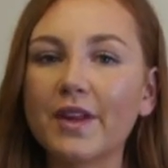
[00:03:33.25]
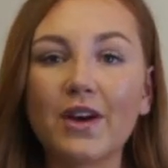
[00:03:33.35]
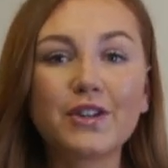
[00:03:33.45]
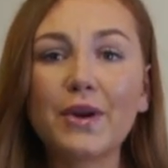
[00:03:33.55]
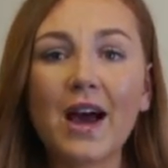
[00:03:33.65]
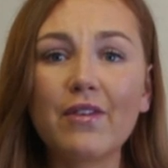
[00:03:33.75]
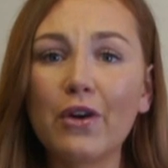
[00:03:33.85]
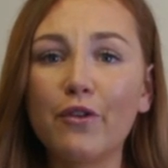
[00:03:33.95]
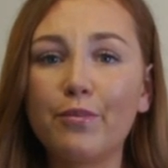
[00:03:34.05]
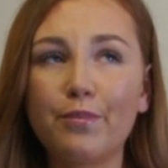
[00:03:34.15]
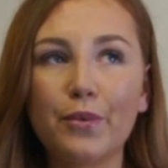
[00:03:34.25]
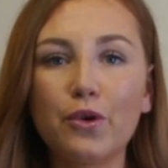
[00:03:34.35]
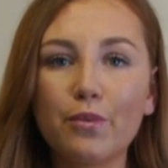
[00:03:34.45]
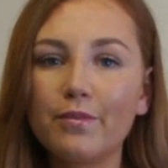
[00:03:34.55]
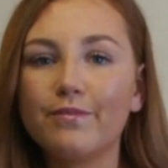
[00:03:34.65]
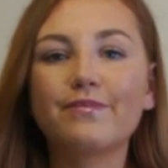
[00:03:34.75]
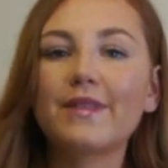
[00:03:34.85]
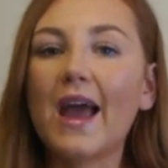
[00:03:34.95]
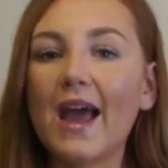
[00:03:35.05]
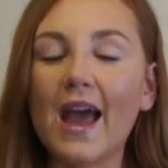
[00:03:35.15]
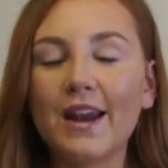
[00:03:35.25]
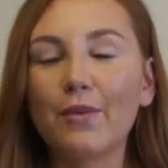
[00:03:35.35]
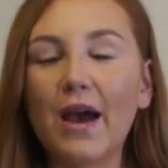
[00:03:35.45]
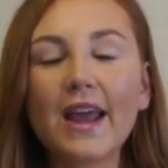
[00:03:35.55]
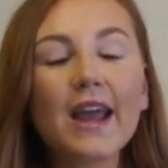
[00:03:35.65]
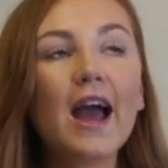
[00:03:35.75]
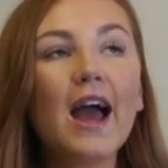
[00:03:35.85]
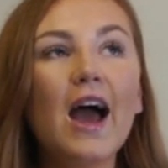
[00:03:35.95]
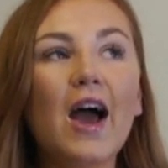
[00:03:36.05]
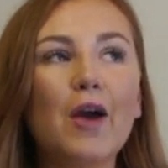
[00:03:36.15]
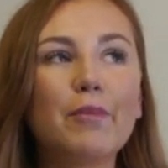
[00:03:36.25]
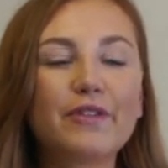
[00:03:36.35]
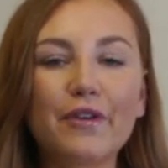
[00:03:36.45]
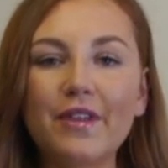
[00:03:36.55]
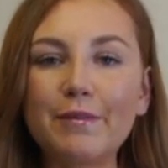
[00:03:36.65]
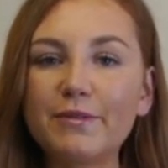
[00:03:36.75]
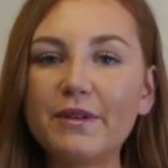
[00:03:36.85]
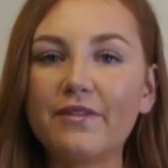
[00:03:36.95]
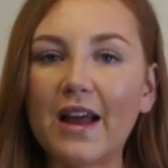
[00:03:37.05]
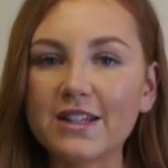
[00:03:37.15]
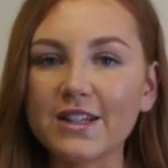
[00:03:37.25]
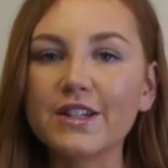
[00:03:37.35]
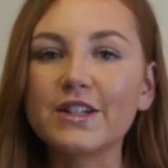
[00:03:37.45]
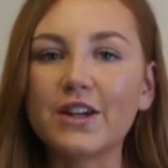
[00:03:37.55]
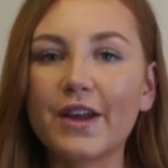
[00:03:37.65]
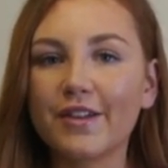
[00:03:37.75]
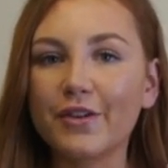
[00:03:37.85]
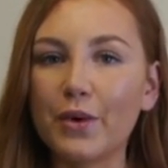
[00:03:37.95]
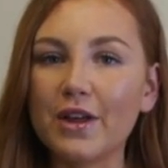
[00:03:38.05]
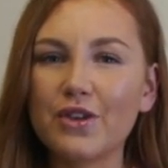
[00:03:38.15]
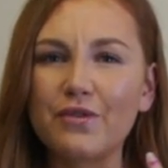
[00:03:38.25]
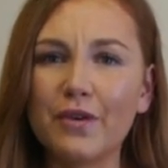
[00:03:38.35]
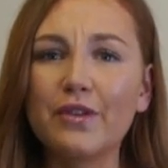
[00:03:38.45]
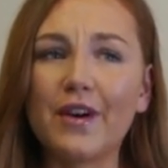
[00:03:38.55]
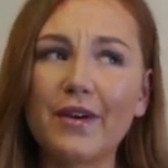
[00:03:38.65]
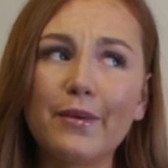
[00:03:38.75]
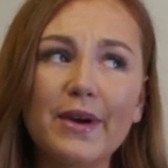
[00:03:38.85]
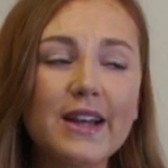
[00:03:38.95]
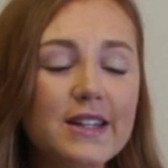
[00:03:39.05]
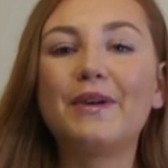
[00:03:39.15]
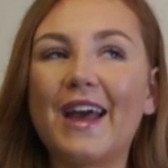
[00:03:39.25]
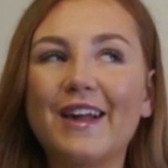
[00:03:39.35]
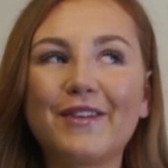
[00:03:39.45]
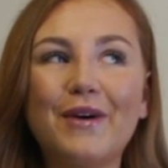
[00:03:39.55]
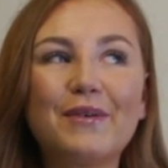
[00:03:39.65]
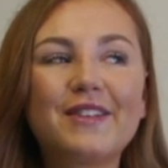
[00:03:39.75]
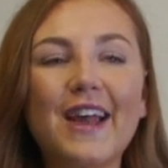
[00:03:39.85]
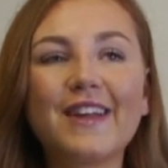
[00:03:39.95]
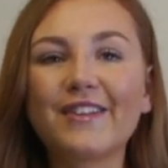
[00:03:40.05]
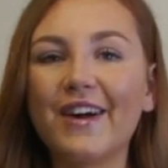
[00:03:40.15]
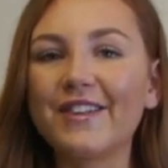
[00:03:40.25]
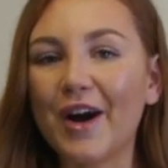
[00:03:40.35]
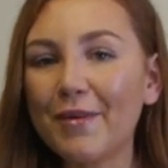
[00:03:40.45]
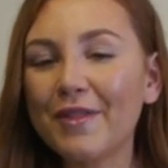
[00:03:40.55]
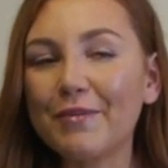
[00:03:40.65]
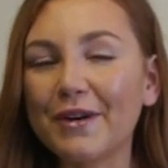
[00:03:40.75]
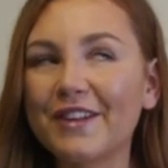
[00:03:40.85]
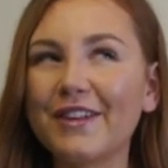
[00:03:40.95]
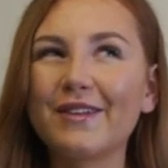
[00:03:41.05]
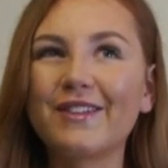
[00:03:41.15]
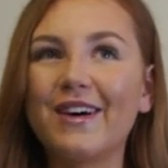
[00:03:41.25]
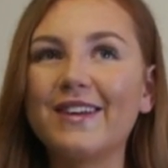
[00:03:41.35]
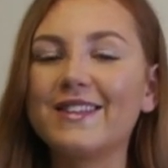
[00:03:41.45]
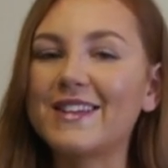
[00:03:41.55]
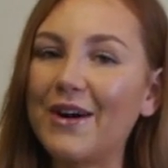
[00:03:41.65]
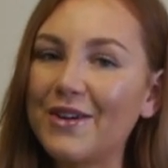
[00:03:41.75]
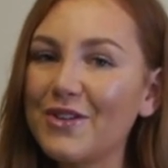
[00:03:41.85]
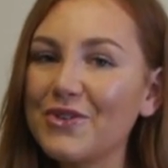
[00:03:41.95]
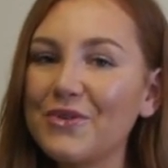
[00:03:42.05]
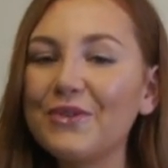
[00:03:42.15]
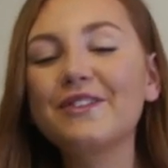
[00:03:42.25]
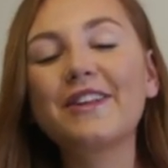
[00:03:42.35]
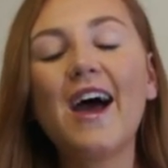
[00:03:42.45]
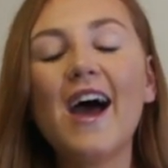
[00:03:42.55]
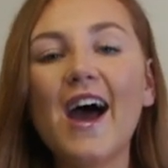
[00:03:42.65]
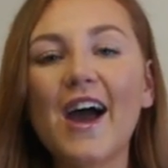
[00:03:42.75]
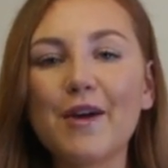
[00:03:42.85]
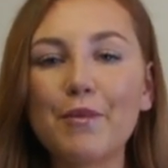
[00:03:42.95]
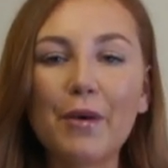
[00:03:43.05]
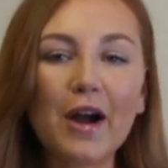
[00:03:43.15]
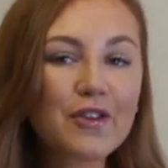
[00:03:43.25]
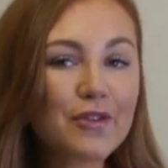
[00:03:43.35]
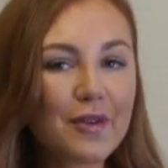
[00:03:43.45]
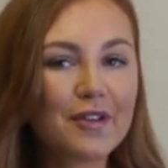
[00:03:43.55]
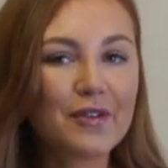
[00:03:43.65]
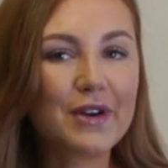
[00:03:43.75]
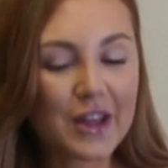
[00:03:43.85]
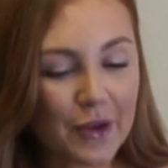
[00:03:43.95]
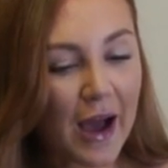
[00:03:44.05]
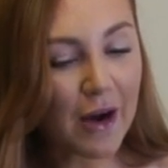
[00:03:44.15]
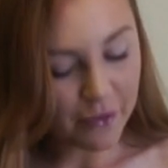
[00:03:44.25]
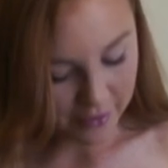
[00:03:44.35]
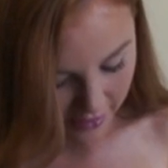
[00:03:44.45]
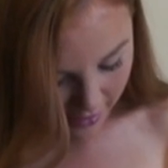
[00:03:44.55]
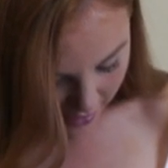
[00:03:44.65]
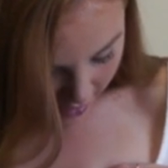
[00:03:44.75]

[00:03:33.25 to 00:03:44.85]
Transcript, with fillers: and I don't have a lot of boobs anyway um, so for them to be flattened and like squished feels very weird but yeah so I would say size up in the bodysuit and size down in the shorts um, but I just thought this is a really cute outfit